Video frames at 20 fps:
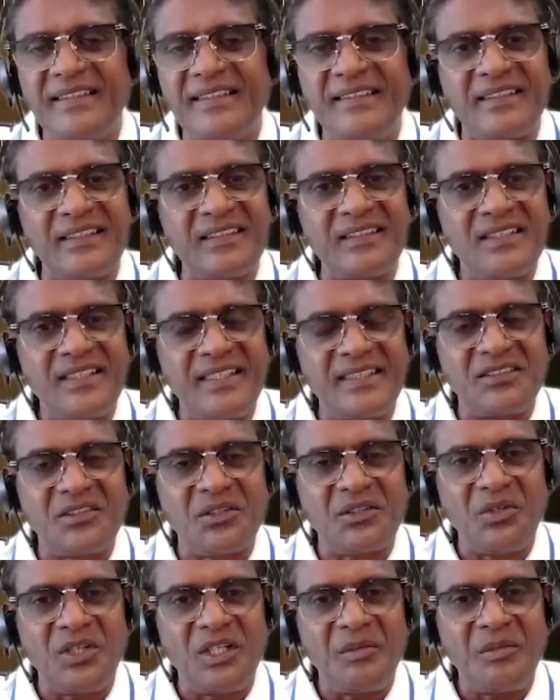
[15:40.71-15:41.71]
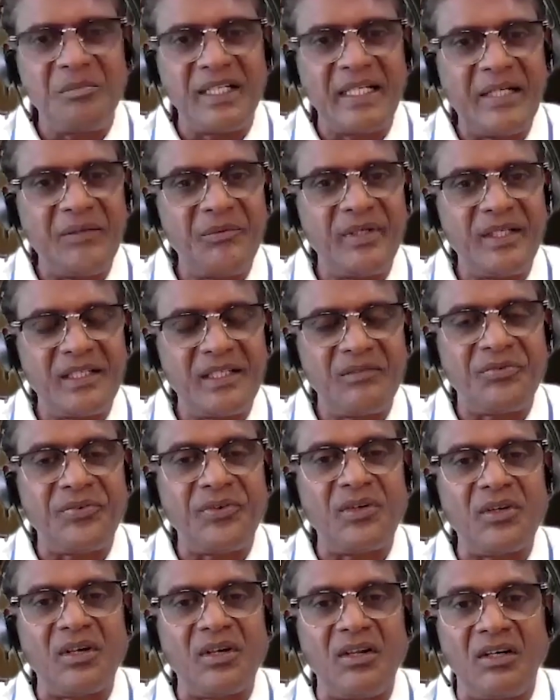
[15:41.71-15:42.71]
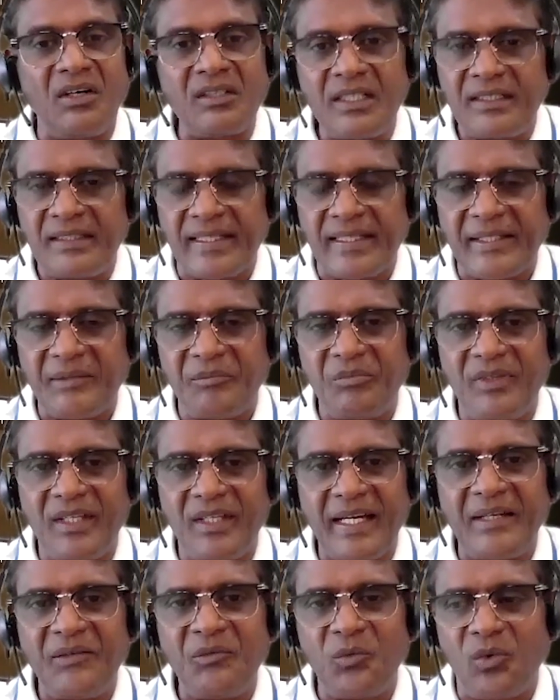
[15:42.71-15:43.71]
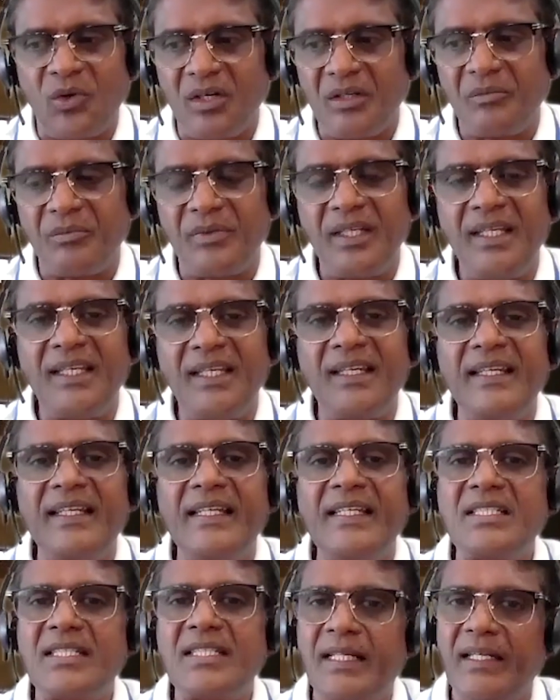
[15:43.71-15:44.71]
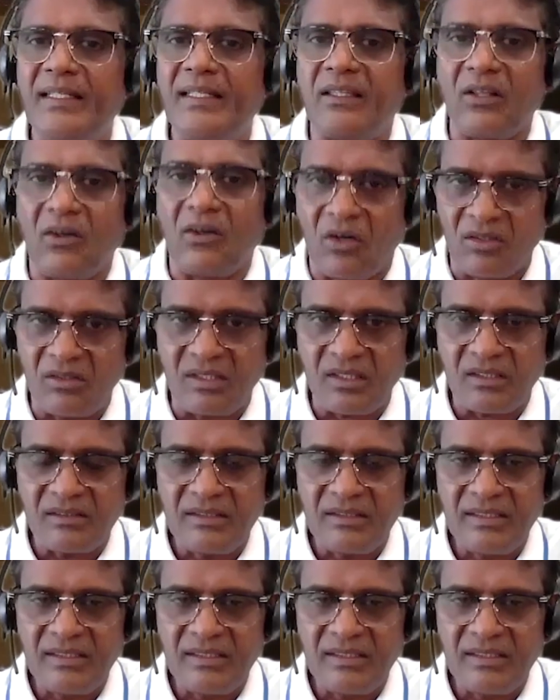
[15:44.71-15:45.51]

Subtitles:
interest rates are going to be elevated for longer time than what we initially thought,